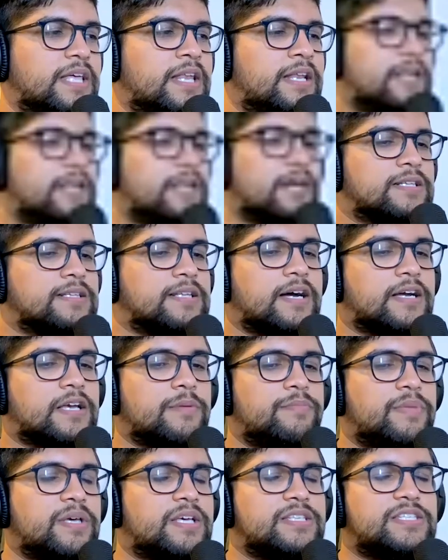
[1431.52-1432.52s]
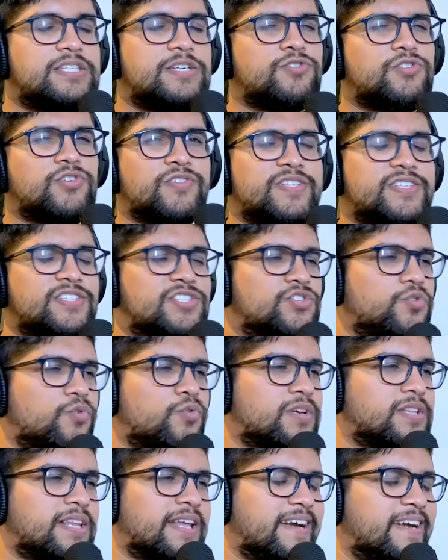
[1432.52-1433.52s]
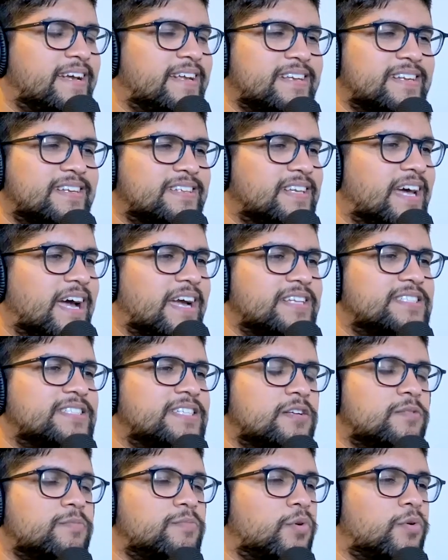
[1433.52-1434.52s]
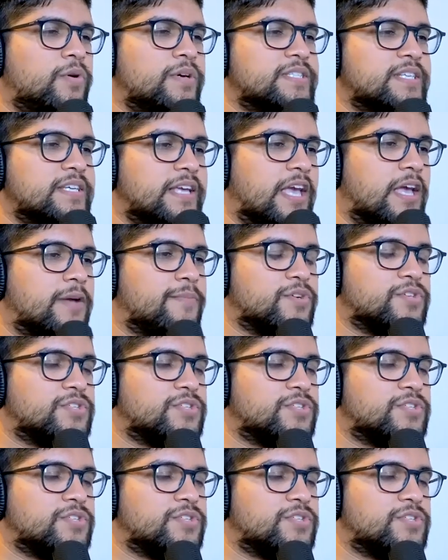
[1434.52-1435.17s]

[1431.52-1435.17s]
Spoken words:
need to unlock him because he was only scoring like 19 points a game or